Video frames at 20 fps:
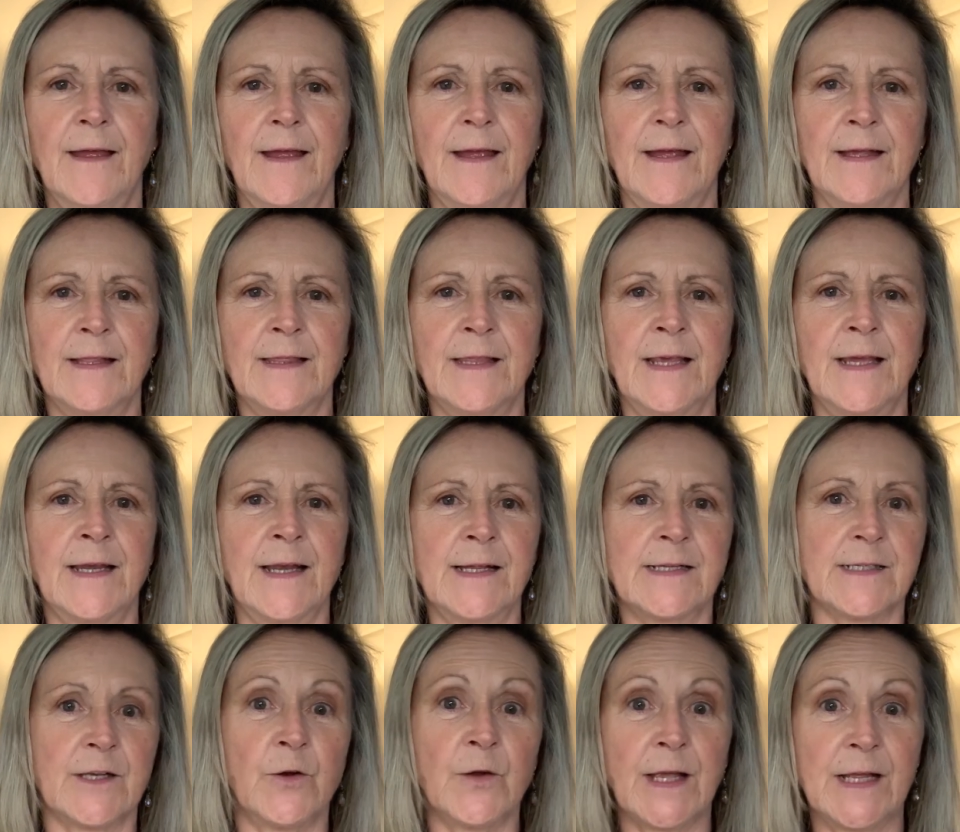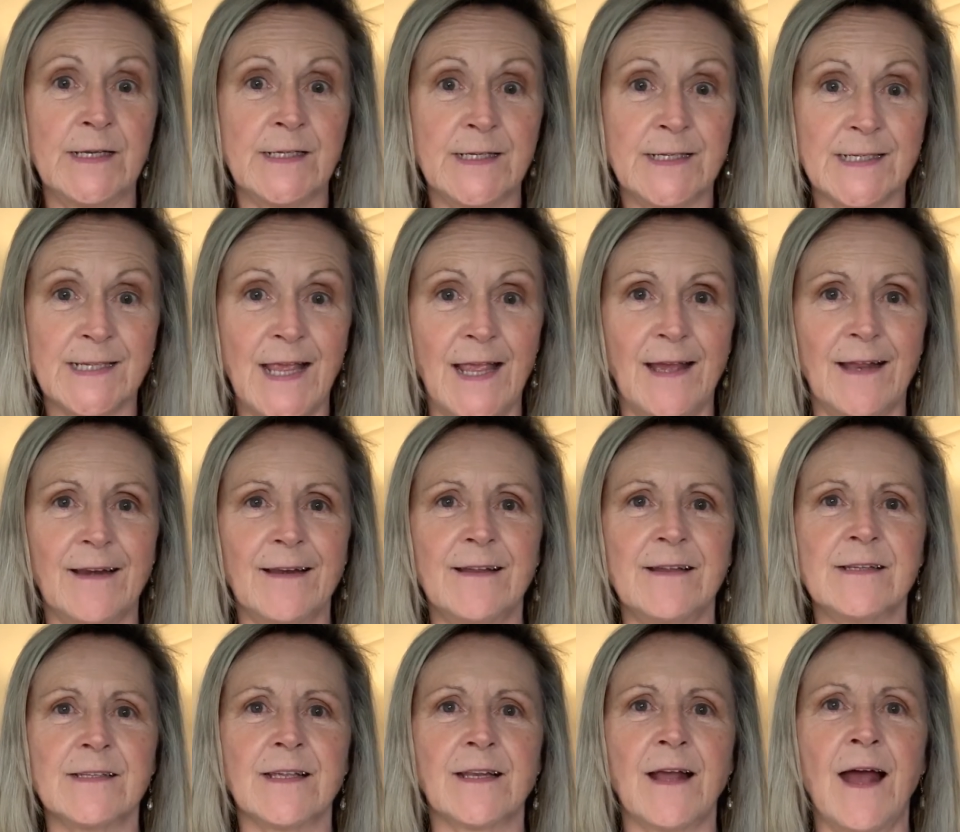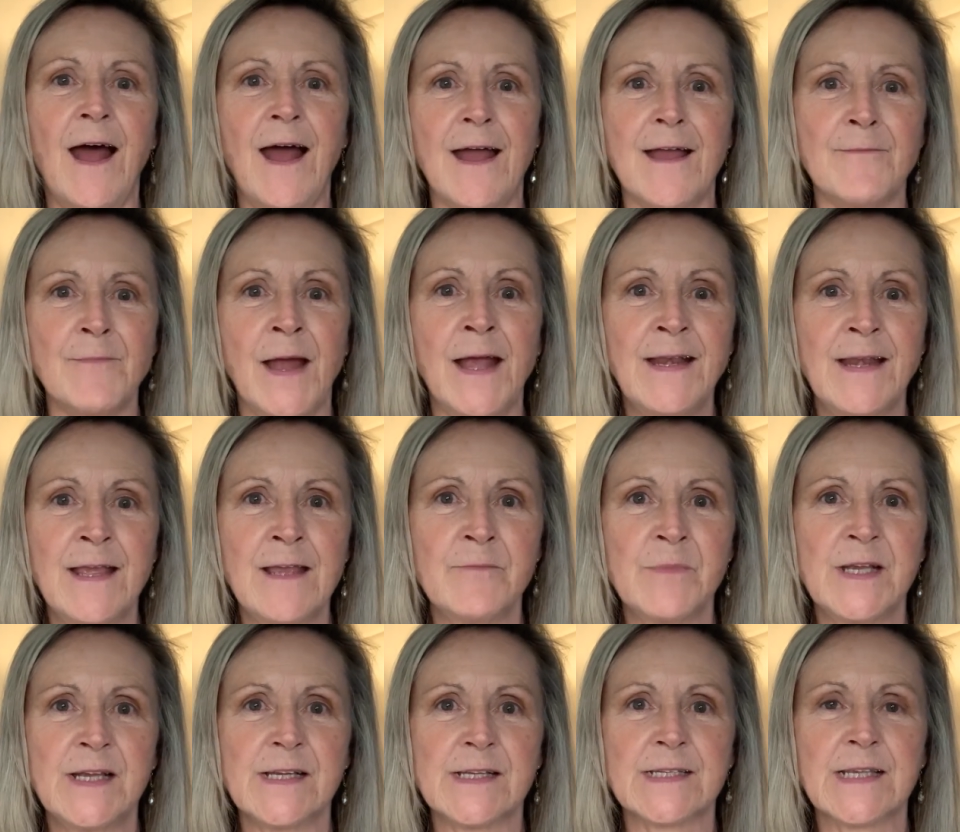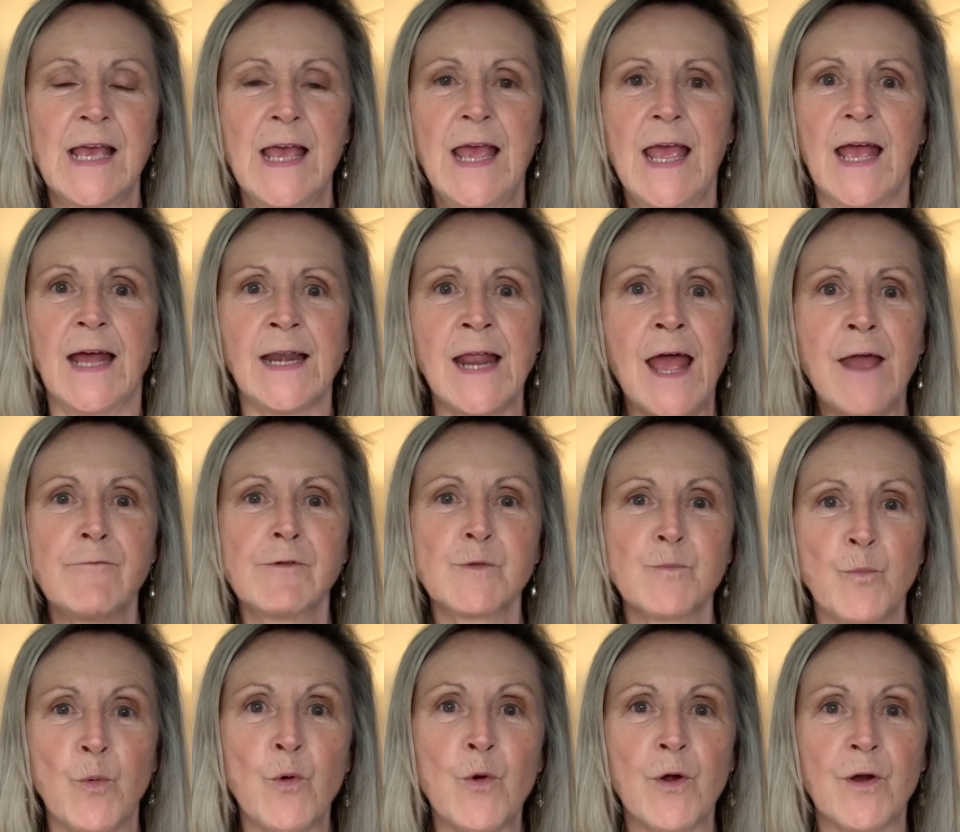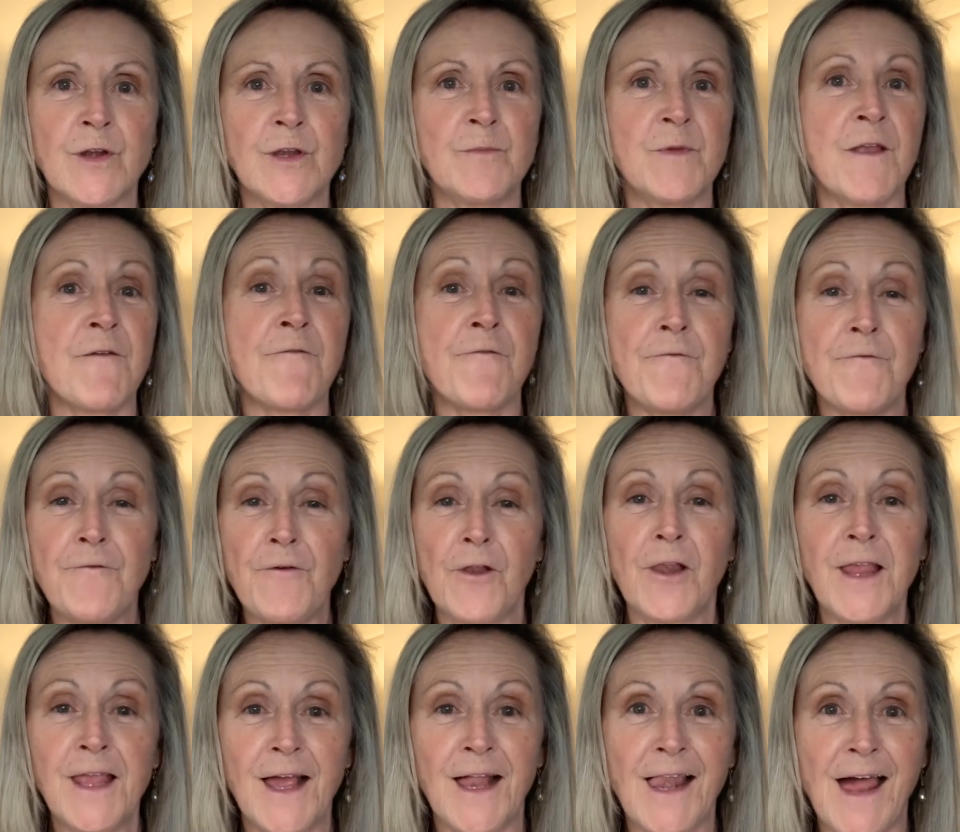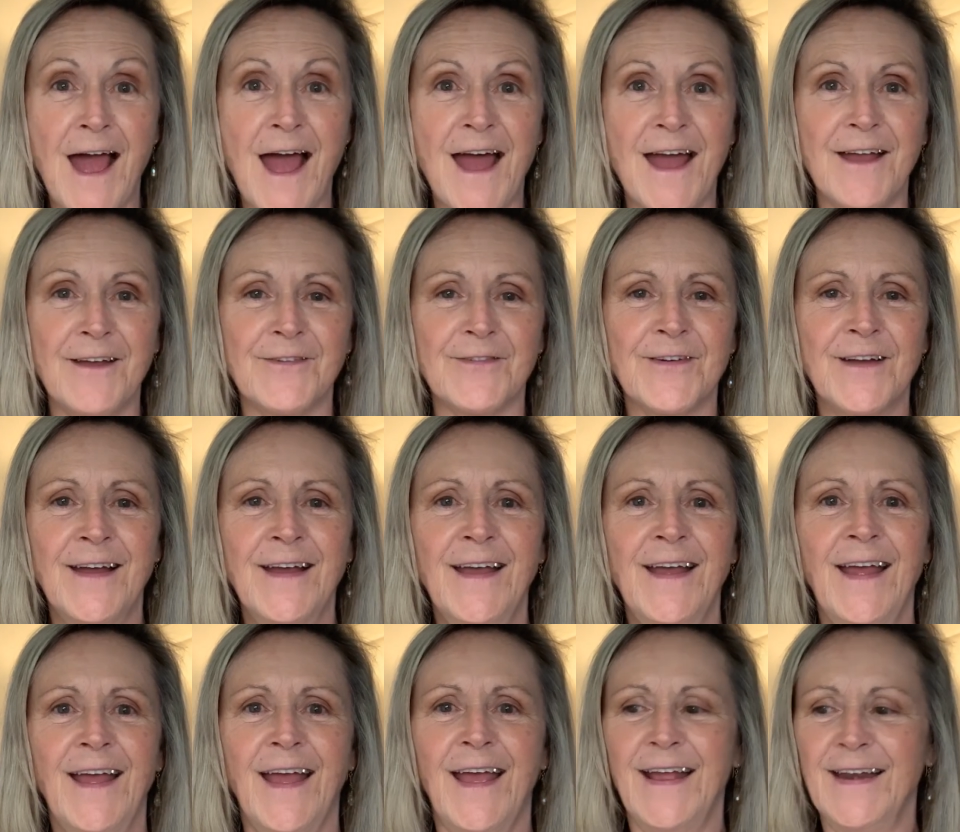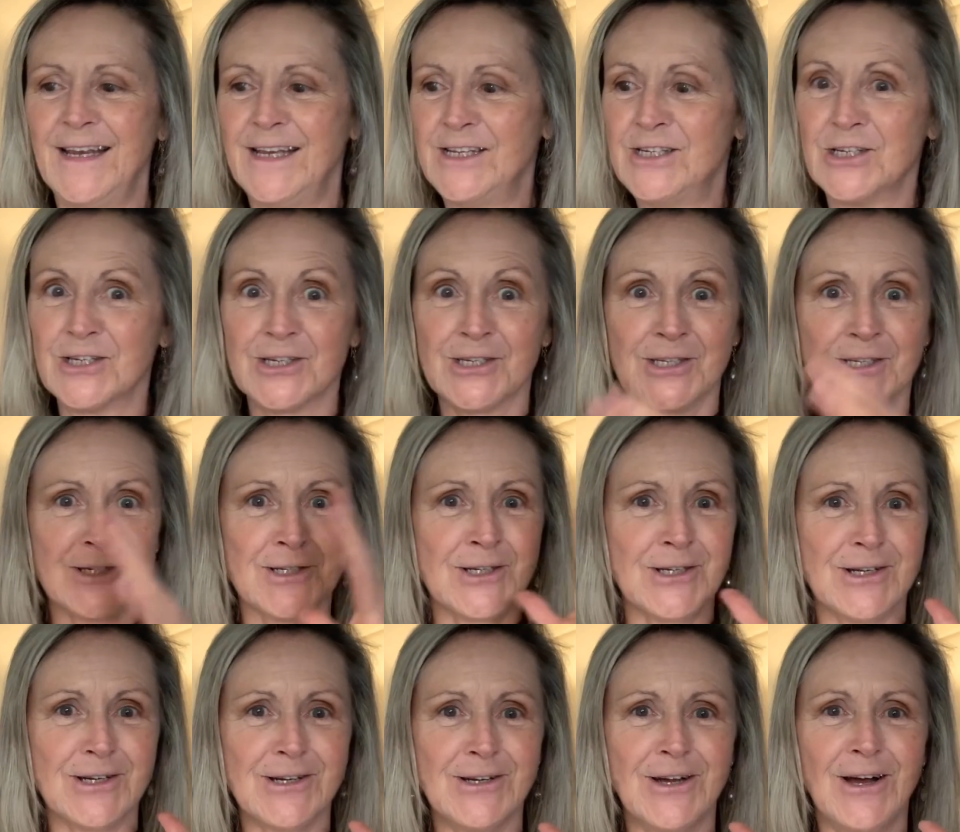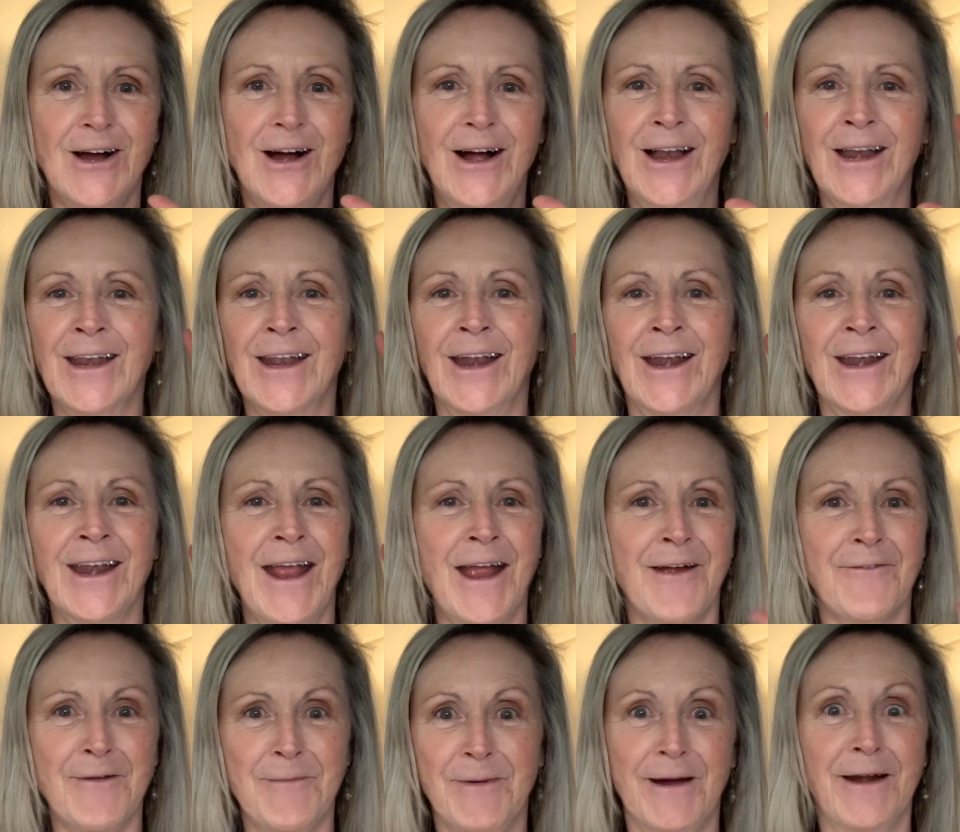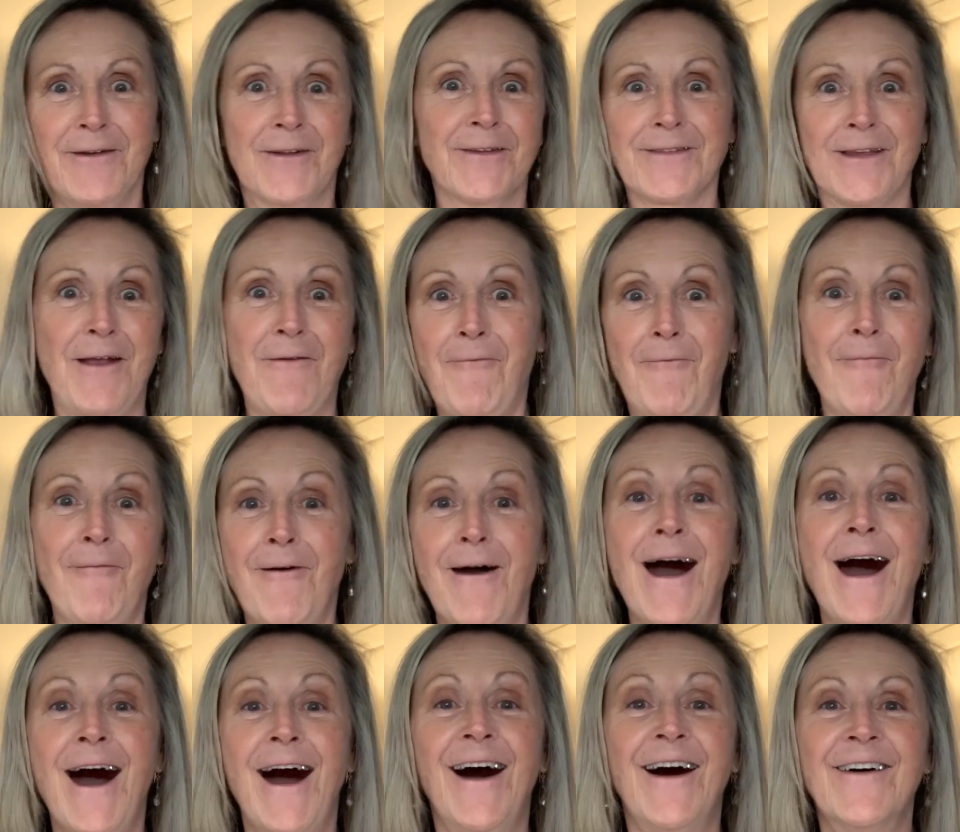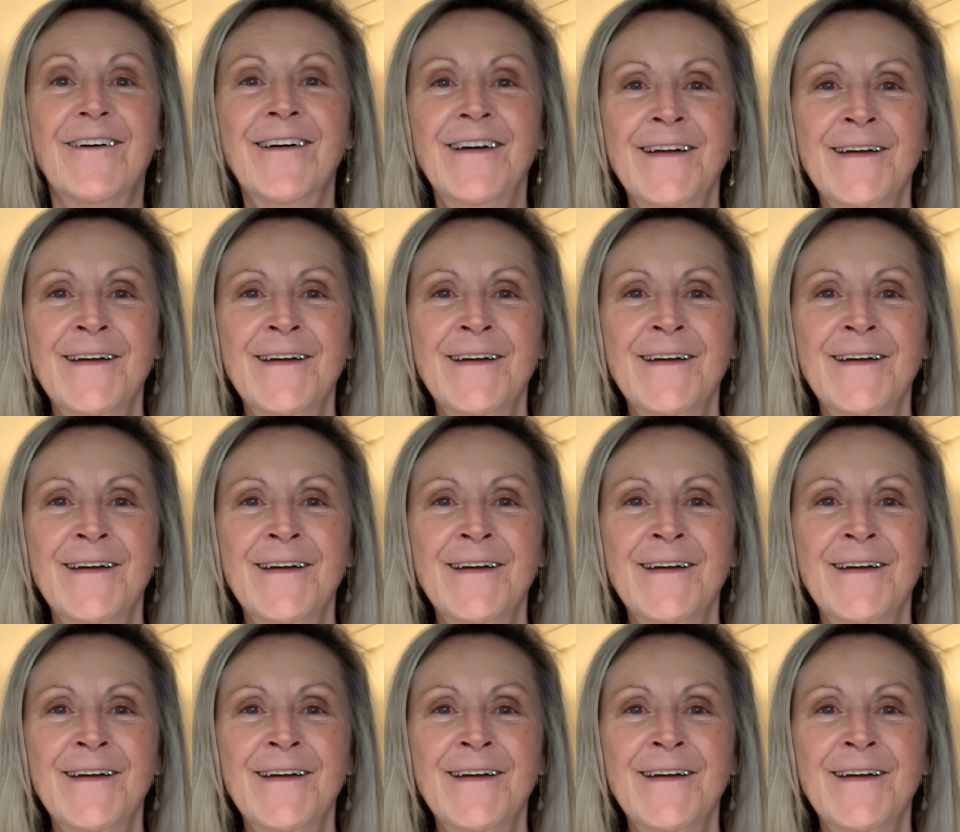And then I said, okay, say it. He said, hi, my name is, and I was born to be fully alive. And he just turned on, and everybody was like, whoa.